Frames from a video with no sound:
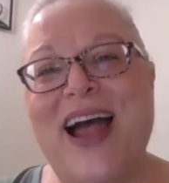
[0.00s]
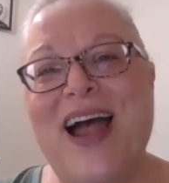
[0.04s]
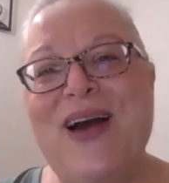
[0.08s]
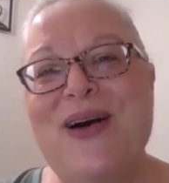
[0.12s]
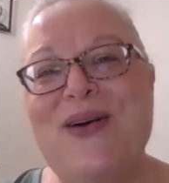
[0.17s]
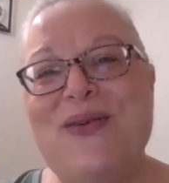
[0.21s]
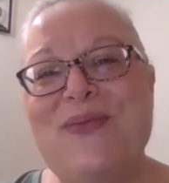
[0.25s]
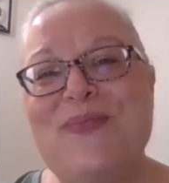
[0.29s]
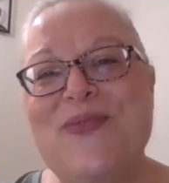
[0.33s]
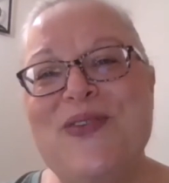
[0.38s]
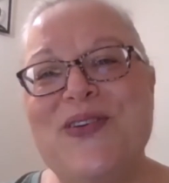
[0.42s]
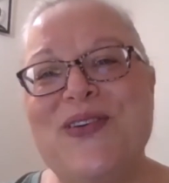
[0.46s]
I
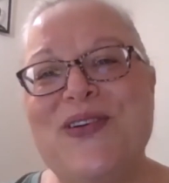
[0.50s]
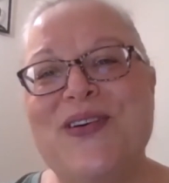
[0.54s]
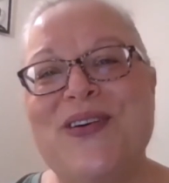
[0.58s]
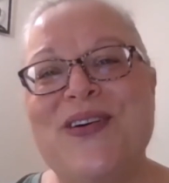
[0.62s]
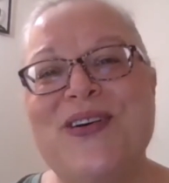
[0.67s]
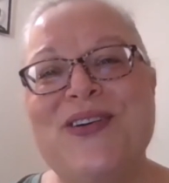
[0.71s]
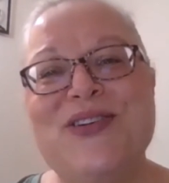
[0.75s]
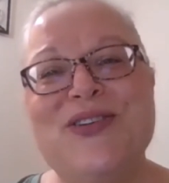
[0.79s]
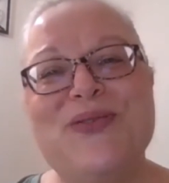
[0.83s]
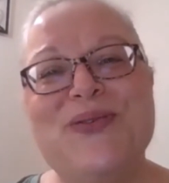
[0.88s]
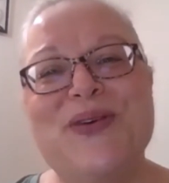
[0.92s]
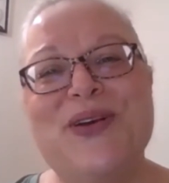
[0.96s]
hope
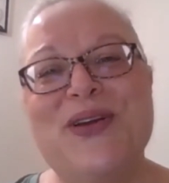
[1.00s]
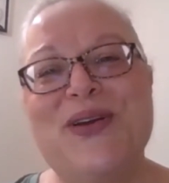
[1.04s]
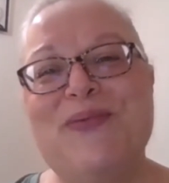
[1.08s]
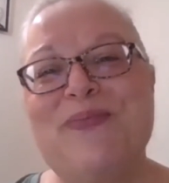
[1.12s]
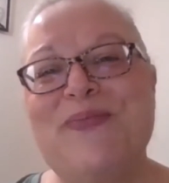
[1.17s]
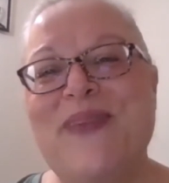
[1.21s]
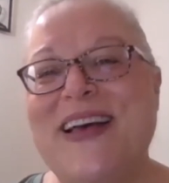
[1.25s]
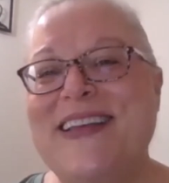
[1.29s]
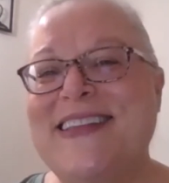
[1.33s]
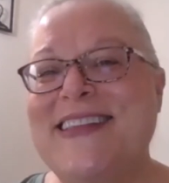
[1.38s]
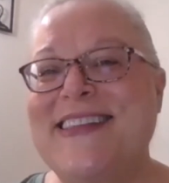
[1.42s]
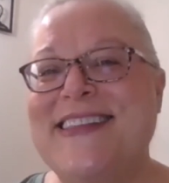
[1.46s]
you're doing your
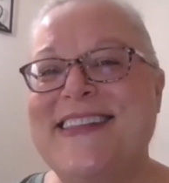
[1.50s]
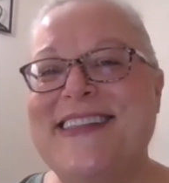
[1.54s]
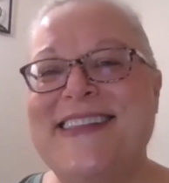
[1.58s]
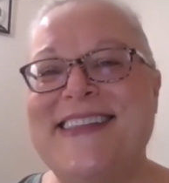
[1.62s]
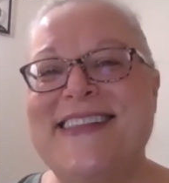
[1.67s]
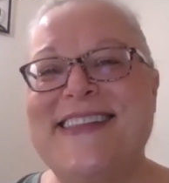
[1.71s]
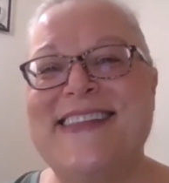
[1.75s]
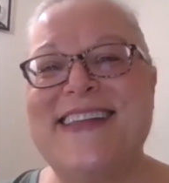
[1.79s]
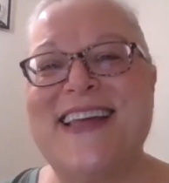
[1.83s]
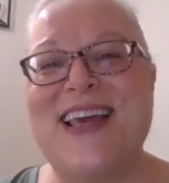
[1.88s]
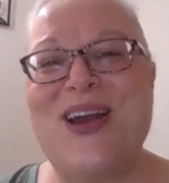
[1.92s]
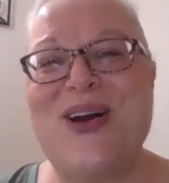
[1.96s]
best to
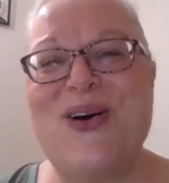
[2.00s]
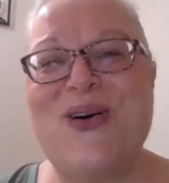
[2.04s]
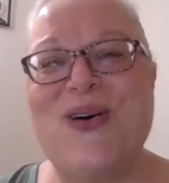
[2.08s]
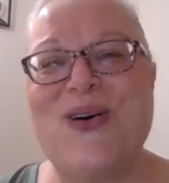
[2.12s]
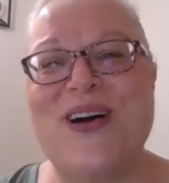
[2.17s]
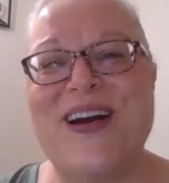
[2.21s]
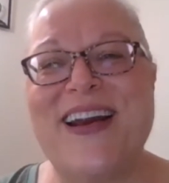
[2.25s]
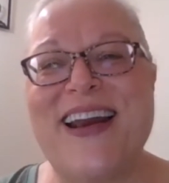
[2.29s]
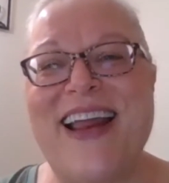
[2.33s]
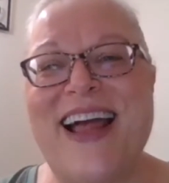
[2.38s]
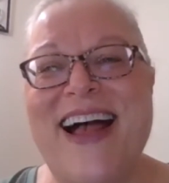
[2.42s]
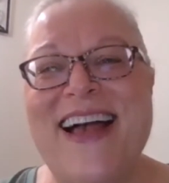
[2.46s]
stay
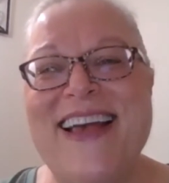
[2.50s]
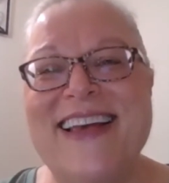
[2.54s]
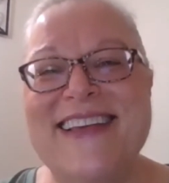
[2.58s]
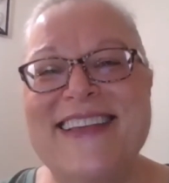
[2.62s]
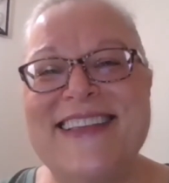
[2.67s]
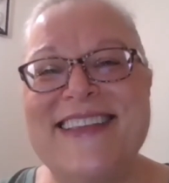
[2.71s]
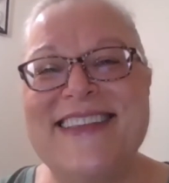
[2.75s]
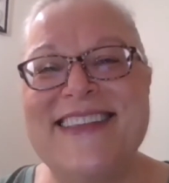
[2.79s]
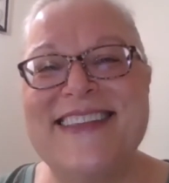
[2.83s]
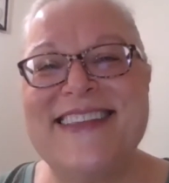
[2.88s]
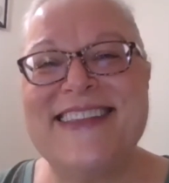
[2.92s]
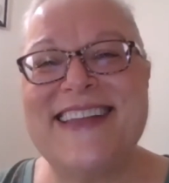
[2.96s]

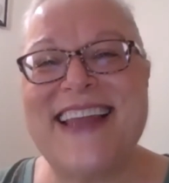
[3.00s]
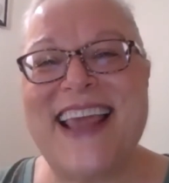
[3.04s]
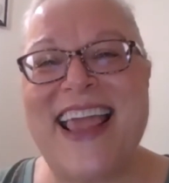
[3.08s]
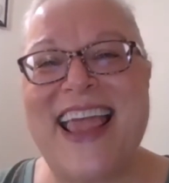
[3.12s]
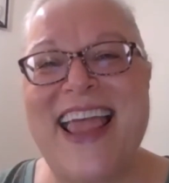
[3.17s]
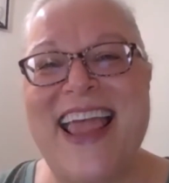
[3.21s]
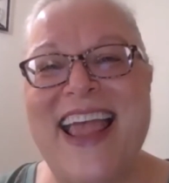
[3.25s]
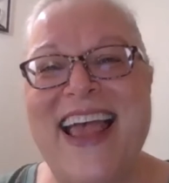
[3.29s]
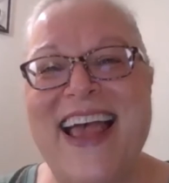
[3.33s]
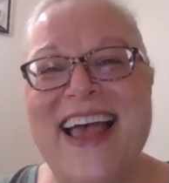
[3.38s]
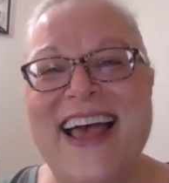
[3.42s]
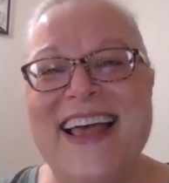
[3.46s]
organized,
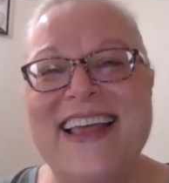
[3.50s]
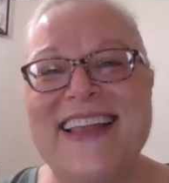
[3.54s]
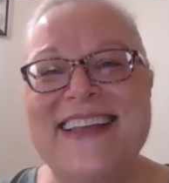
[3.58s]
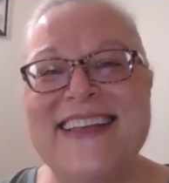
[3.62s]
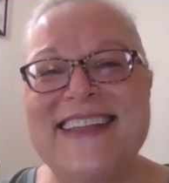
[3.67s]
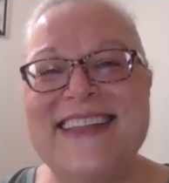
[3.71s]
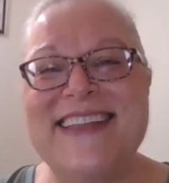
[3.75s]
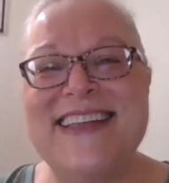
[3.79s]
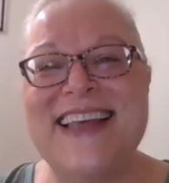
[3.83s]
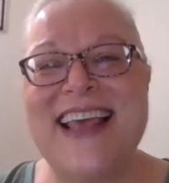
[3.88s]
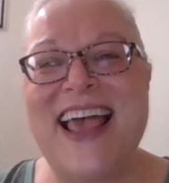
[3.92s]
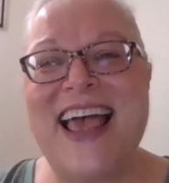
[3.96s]

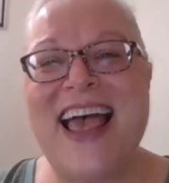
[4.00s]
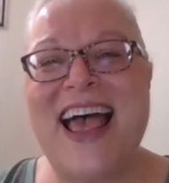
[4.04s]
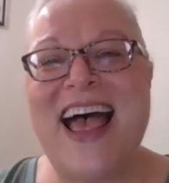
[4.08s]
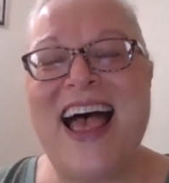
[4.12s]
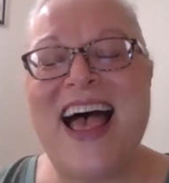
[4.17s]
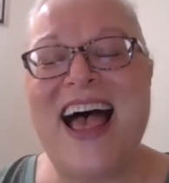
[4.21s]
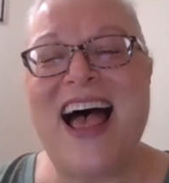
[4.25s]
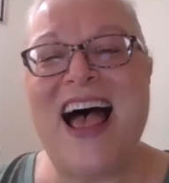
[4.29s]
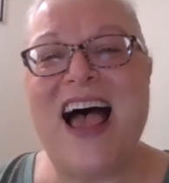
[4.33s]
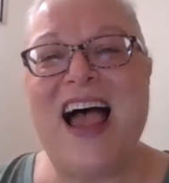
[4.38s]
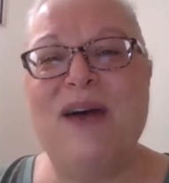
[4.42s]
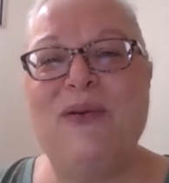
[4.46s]
and
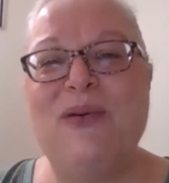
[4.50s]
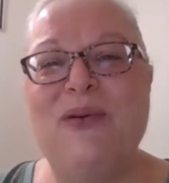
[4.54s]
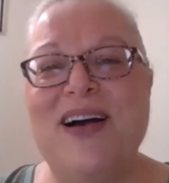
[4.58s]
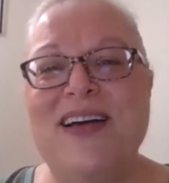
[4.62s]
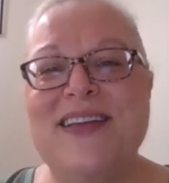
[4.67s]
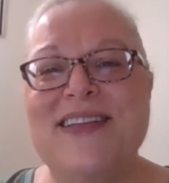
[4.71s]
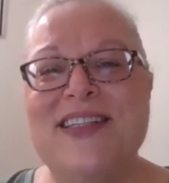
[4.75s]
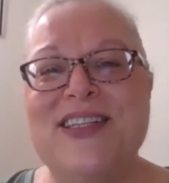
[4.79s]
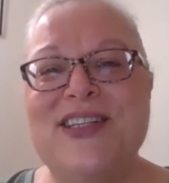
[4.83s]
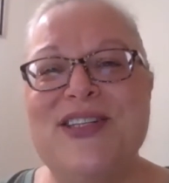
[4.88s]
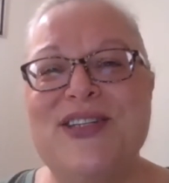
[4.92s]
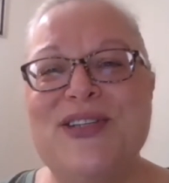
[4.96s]
I
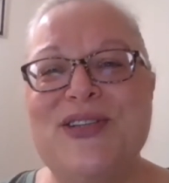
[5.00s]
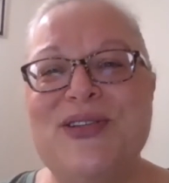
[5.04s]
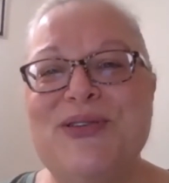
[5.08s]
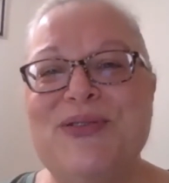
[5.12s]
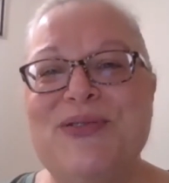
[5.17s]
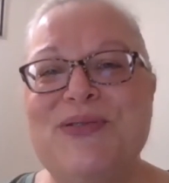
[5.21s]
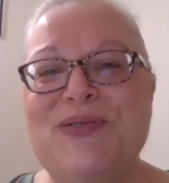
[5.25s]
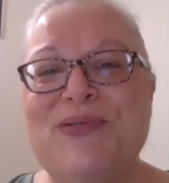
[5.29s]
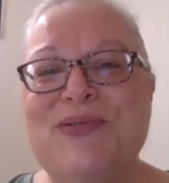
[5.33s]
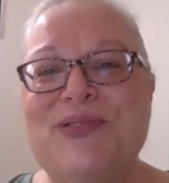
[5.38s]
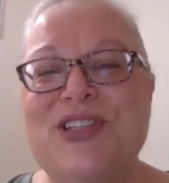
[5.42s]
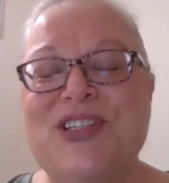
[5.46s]
want
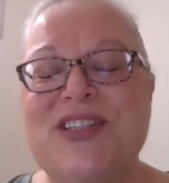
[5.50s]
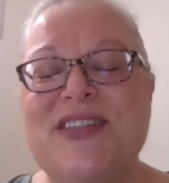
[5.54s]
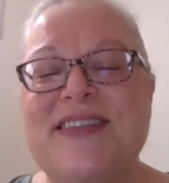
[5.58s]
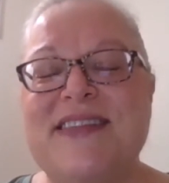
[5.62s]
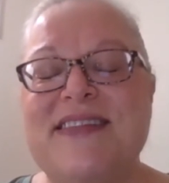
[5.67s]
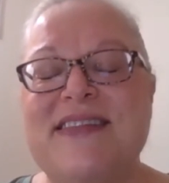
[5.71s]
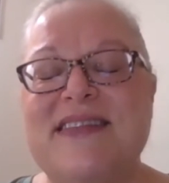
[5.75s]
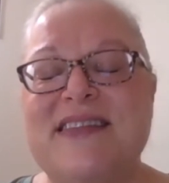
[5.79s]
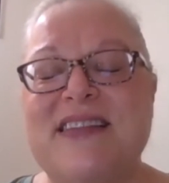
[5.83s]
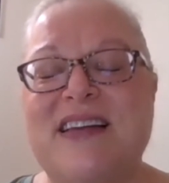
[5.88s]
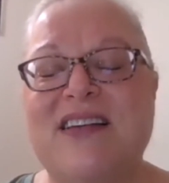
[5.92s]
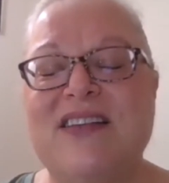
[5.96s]
to
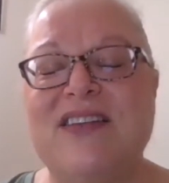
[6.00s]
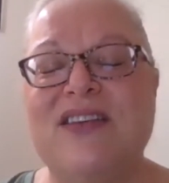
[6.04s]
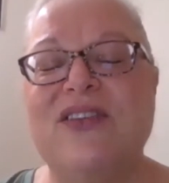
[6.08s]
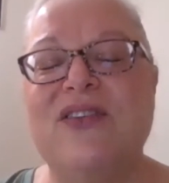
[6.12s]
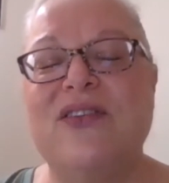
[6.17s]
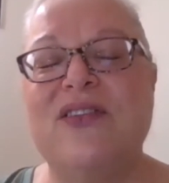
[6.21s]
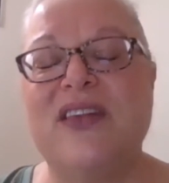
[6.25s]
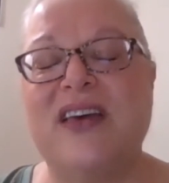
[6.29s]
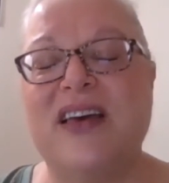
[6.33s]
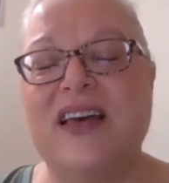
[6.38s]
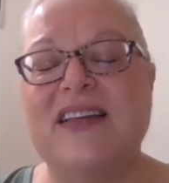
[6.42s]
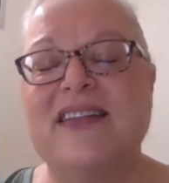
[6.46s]
just tell
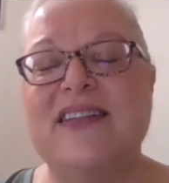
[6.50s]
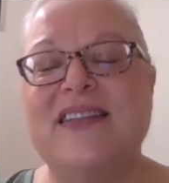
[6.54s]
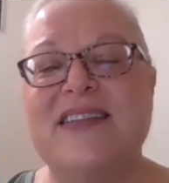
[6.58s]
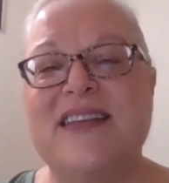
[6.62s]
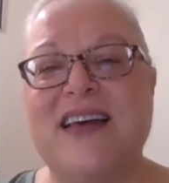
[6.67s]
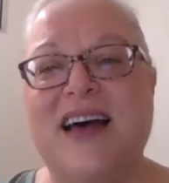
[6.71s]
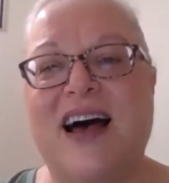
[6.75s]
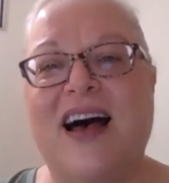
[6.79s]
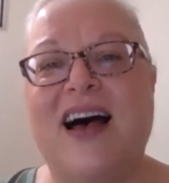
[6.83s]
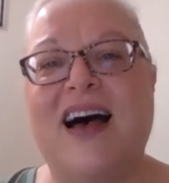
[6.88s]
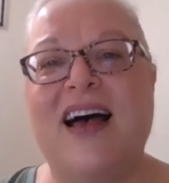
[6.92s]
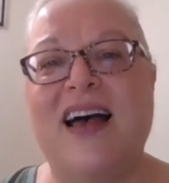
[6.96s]
you
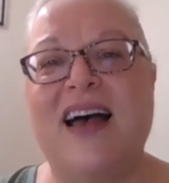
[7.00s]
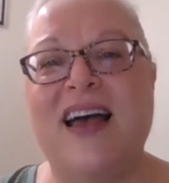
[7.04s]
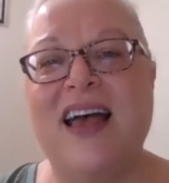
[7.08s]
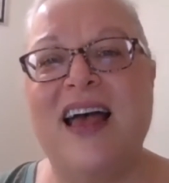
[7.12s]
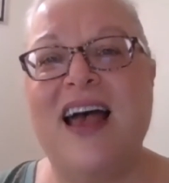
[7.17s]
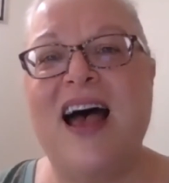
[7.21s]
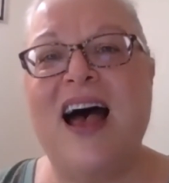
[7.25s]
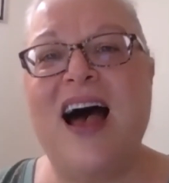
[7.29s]
that